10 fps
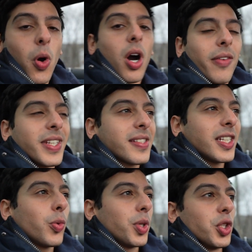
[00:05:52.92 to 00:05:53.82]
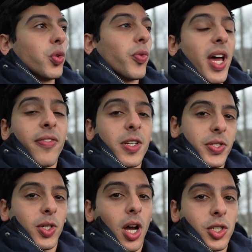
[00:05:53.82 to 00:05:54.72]
obviously when you rev a
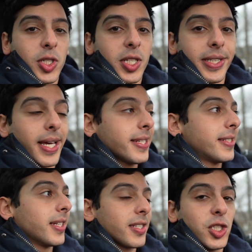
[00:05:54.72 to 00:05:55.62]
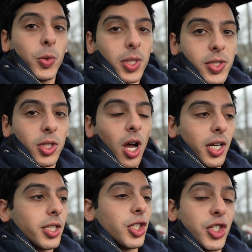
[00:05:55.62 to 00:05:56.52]
stock GTS next to a
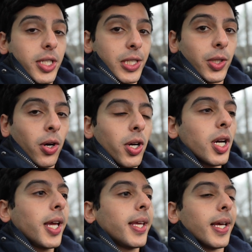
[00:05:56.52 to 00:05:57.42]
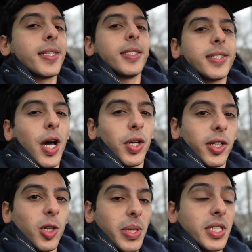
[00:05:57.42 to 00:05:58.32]
stock GTR, it's gonna sound a
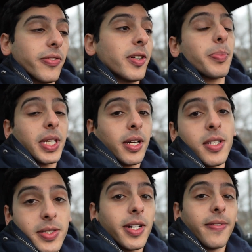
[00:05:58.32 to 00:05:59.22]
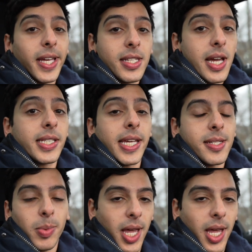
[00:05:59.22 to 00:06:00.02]
little bit different because of that titanium